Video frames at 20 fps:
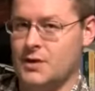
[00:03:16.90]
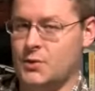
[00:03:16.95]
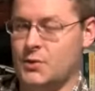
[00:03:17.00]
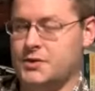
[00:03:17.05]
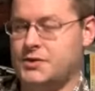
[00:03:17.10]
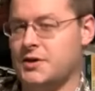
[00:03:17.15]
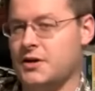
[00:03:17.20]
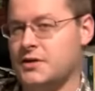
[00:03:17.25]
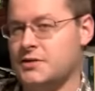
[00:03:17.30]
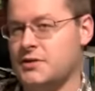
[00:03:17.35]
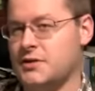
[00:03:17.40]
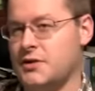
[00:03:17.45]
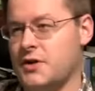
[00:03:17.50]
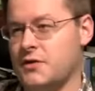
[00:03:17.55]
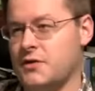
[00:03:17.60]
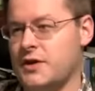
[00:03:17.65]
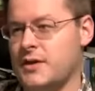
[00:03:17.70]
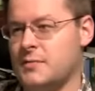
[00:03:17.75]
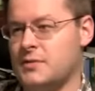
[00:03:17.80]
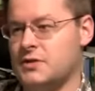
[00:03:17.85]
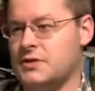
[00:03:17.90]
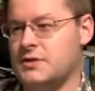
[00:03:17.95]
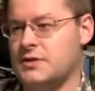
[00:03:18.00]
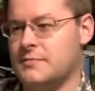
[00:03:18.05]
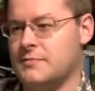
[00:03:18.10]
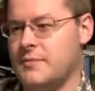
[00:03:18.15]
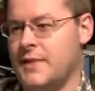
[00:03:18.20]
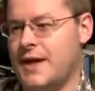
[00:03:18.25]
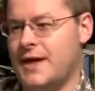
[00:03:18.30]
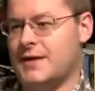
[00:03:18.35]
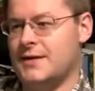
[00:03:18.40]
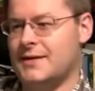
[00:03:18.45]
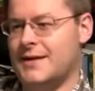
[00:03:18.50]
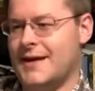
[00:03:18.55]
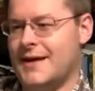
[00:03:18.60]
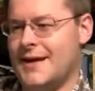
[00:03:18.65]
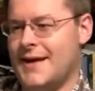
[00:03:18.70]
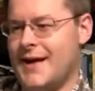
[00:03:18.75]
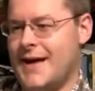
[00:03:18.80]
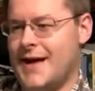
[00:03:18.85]
We should also note that Muslim men
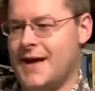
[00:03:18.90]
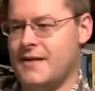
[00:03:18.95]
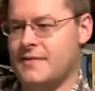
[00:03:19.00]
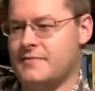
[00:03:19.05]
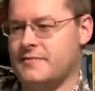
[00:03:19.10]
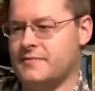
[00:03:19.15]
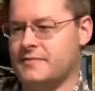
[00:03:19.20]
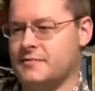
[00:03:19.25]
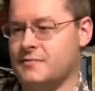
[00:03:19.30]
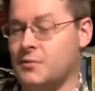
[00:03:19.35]
can have